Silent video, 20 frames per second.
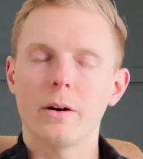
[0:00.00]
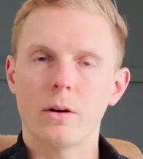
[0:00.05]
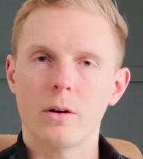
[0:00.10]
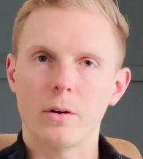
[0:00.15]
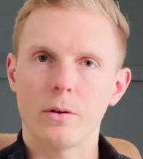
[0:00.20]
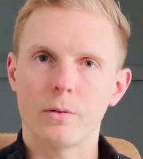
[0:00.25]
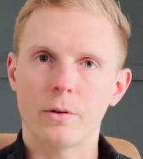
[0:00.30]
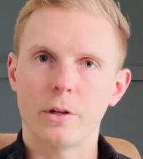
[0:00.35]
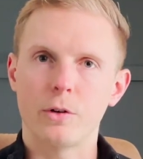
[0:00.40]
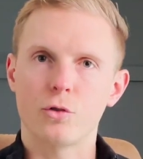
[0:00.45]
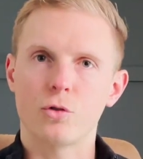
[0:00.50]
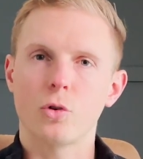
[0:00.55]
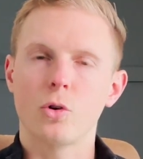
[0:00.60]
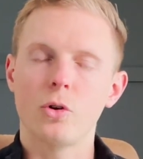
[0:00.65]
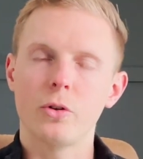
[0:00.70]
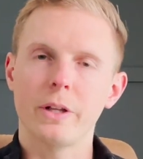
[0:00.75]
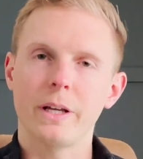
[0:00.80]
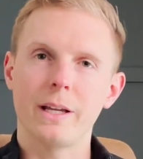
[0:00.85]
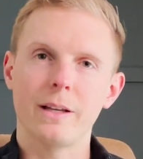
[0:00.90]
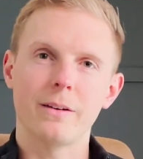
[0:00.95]
or
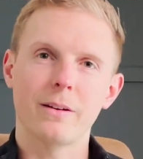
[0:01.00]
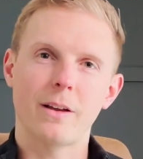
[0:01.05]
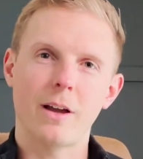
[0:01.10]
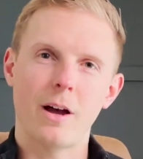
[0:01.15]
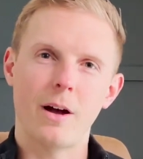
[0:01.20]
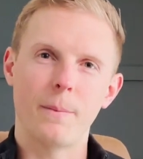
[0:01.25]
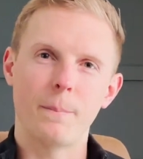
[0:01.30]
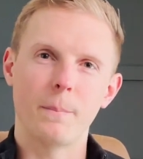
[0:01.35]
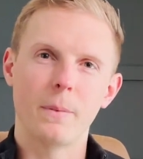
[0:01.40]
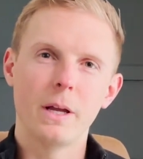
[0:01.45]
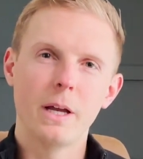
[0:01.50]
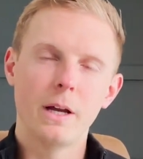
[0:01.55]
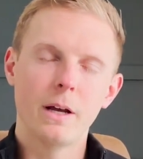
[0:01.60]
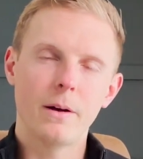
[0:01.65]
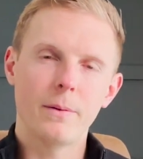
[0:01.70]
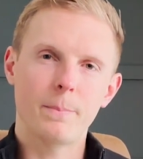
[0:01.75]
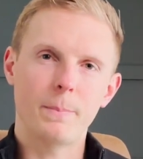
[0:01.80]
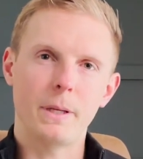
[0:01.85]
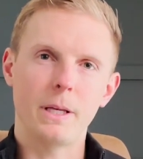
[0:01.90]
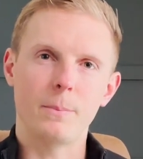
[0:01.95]
controlled income
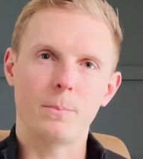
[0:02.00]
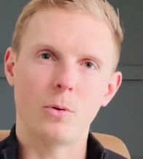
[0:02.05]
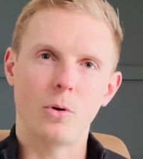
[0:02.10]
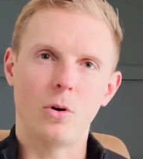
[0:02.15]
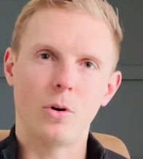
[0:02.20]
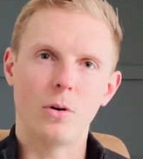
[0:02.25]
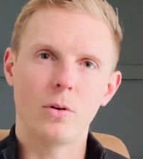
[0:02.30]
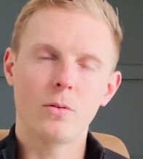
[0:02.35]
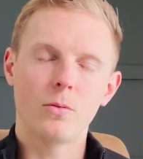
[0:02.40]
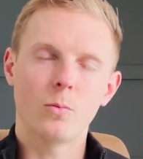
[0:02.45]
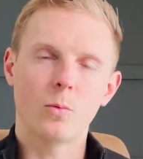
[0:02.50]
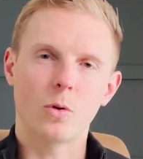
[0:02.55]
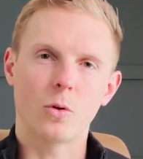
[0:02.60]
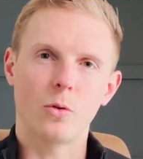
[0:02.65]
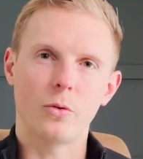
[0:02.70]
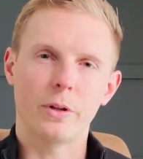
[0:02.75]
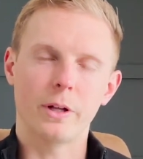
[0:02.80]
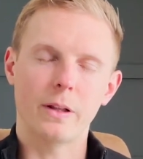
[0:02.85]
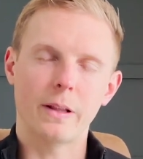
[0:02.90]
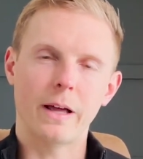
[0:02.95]
people were
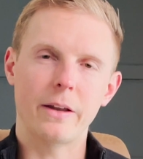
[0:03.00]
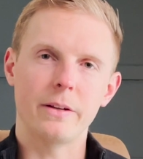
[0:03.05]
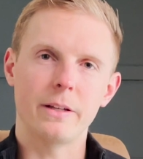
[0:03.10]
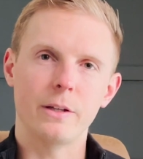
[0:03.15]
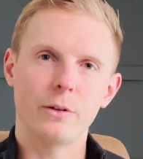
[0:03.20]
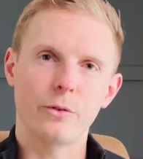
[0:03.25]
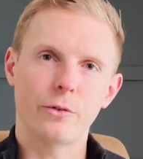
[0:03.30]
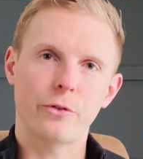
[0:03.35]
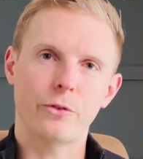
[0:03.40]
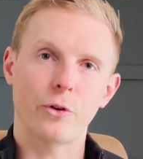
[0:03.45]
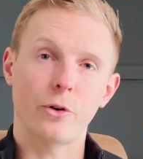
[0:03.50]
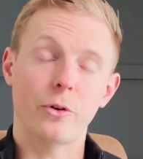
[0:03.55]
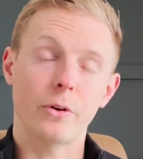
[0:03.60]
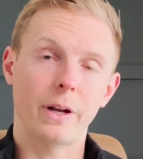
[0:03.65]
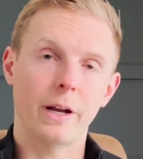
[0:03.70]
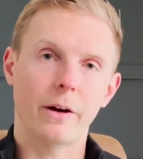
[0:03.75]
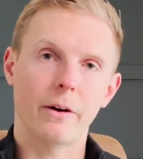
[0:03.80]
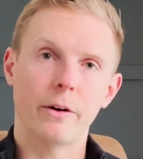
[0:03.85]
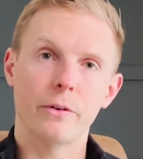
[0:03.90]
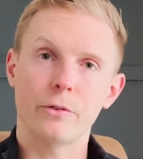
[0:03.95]
only allowed to use
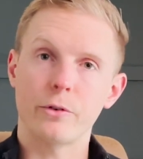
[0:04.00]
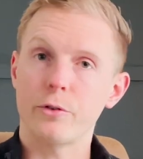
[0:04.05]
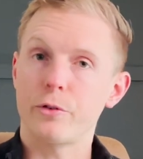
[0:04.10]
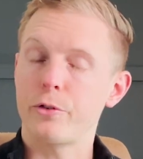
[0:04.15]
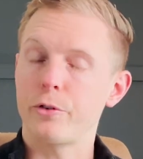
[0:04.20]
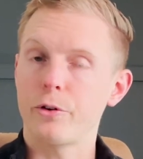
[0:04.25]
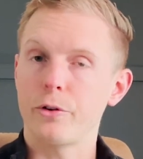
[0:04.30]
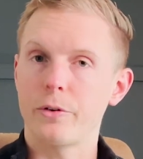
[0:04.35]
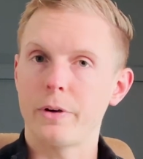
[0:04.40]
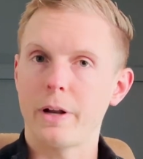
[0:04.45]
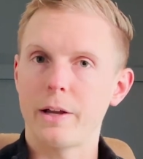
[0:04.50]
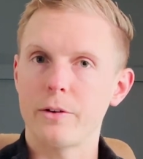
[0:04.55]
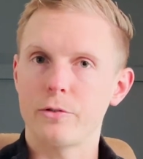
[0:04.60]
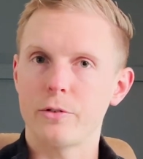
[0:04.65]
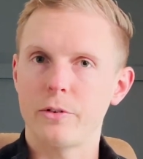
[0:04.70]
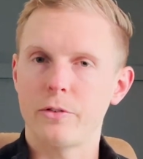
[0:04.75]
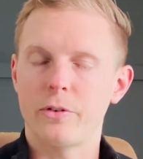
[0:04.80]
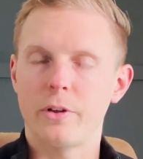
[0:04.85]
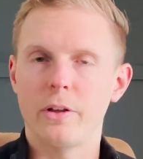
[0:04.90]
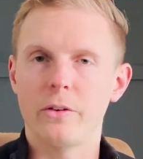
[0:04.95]
certain areas or certain
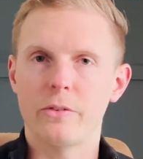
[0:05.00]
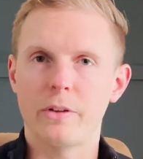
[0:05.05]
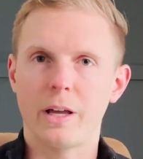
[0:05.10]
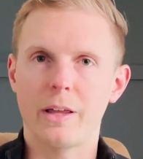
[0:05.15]
entrances,